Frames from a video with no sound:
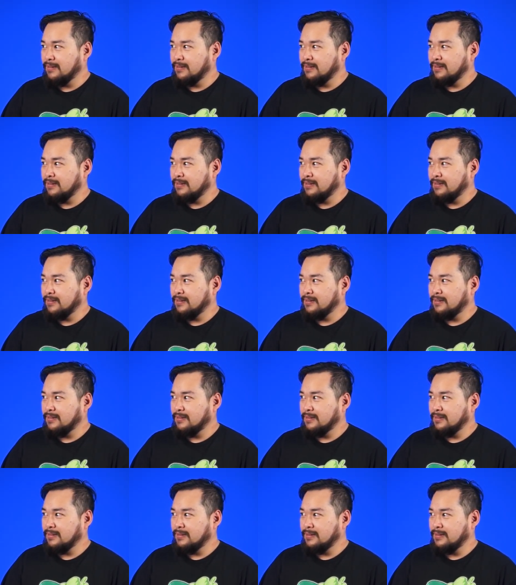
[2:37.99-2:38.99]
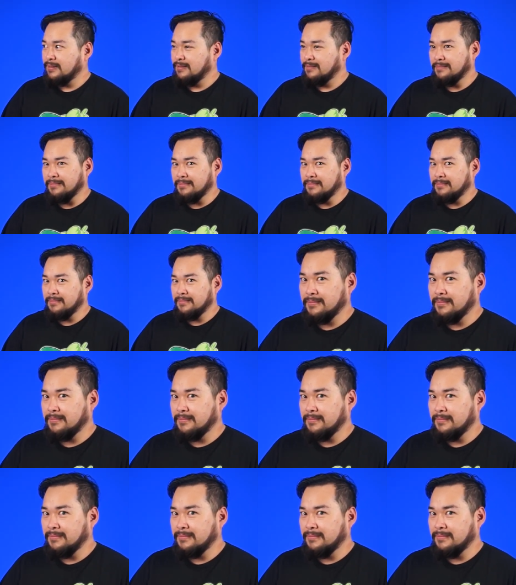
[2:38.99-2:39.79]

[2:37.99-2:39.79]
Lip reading: (silence)